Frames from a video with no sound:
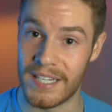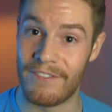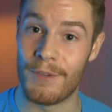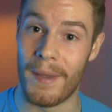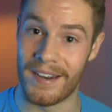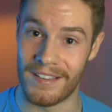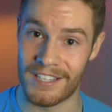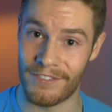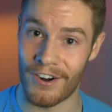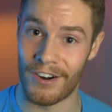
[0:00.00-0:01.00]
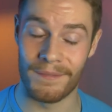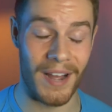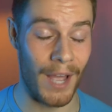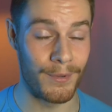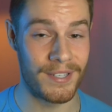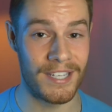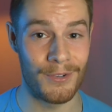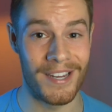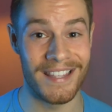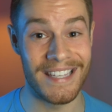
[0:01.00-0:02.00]
If you made it this far, I will see you
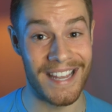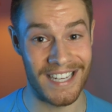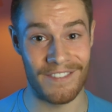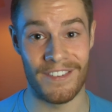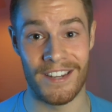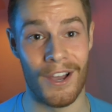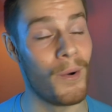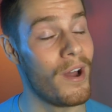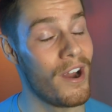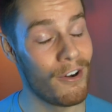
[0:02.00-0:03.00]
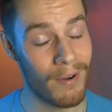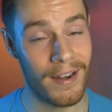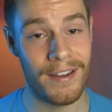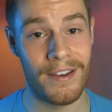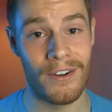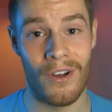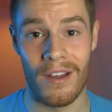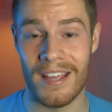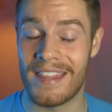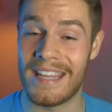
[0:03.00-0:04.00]
in the next video right here
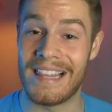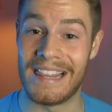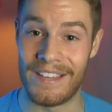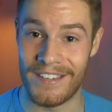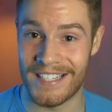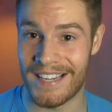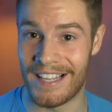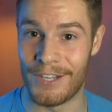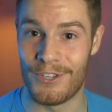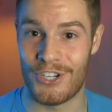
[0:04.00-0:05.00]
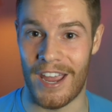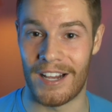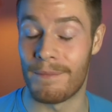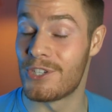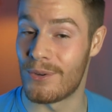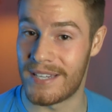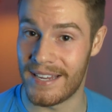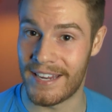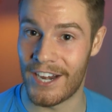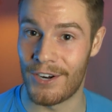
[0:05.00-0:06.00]
on the Living St. Louis channel. So
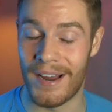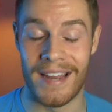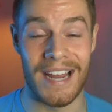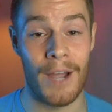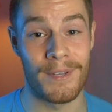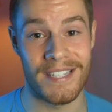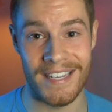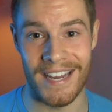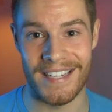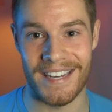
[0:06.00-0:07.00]
take care and I will see you next